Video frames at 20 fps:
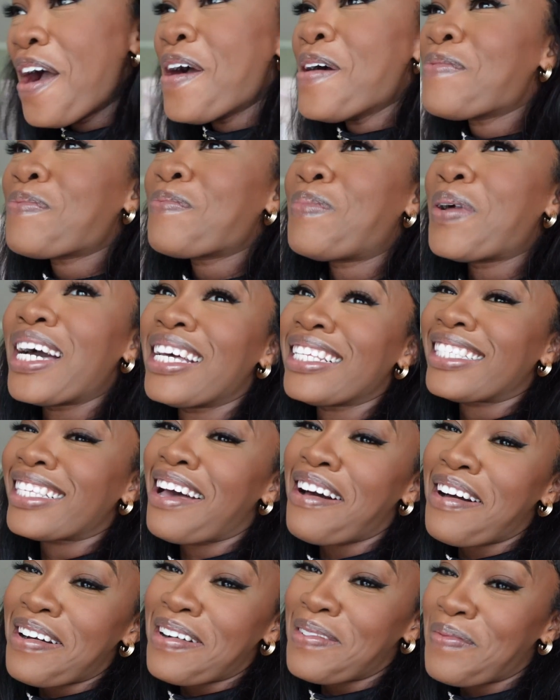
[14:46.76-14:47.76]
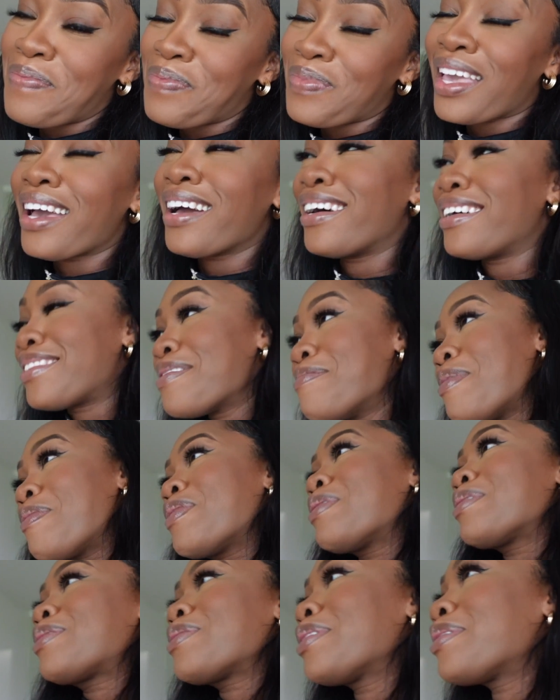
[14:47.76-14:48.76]
But yeah, the movie
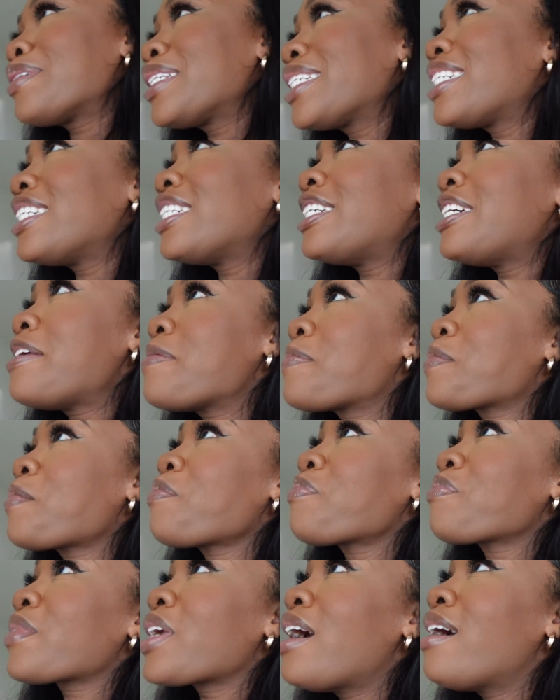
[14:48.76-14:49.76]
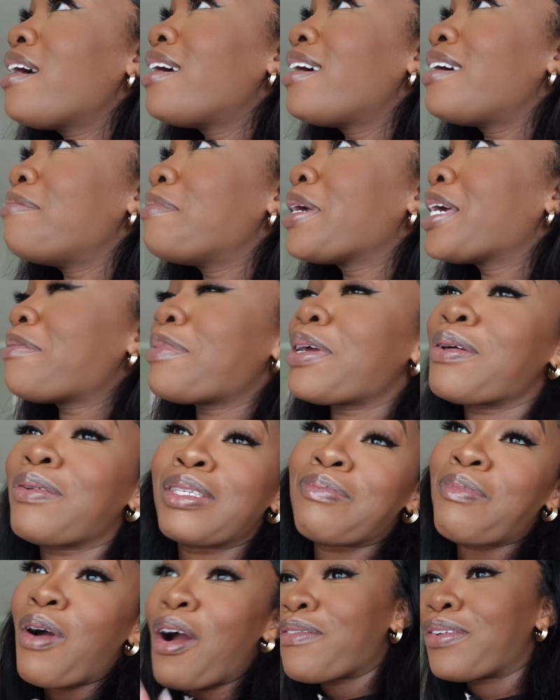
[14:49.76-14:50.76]
was really, really good. Me and Amir was
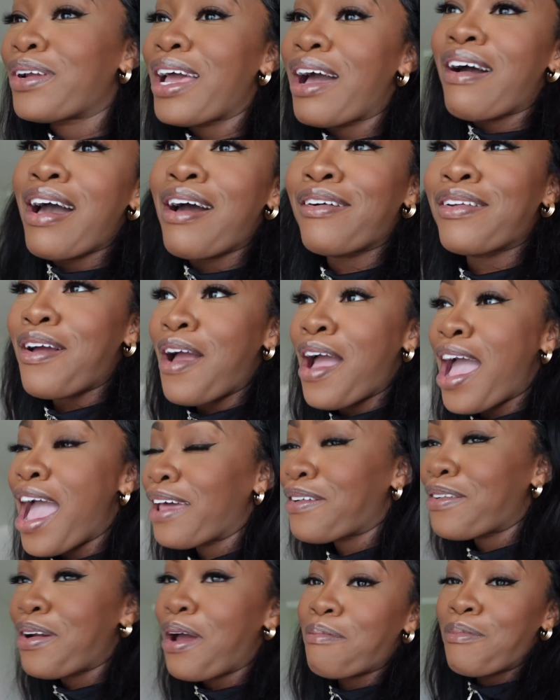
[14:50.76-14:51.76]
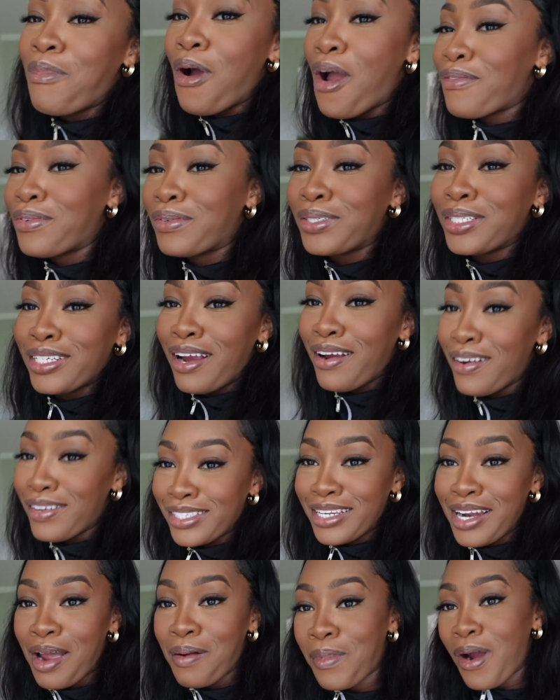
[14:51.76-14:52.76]
marveled out, had on our Marvel shirts
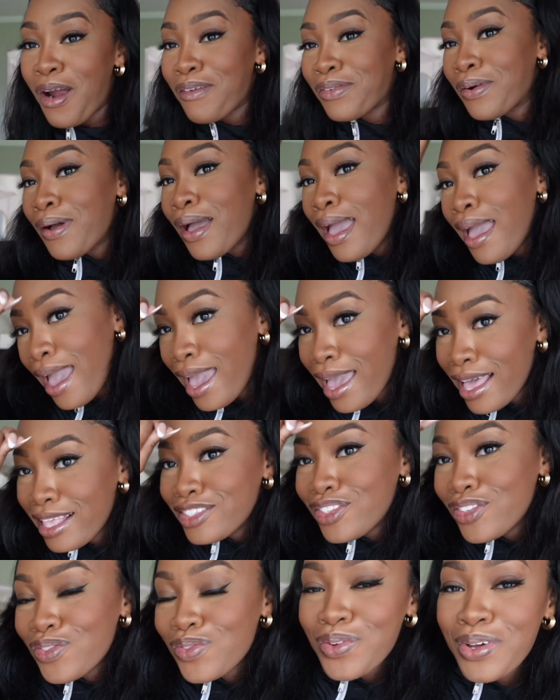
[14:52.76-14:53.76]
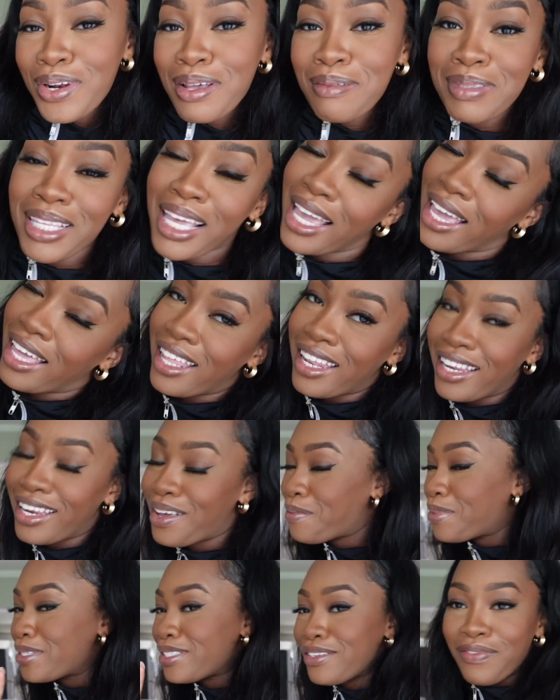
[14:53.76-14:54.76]
and our Marvel hats. You know what I'm saying?
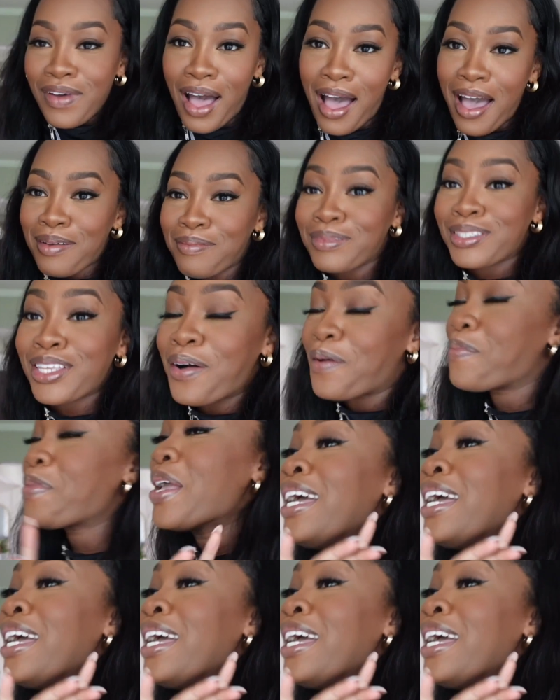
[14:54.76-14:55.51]
It was a vibe. So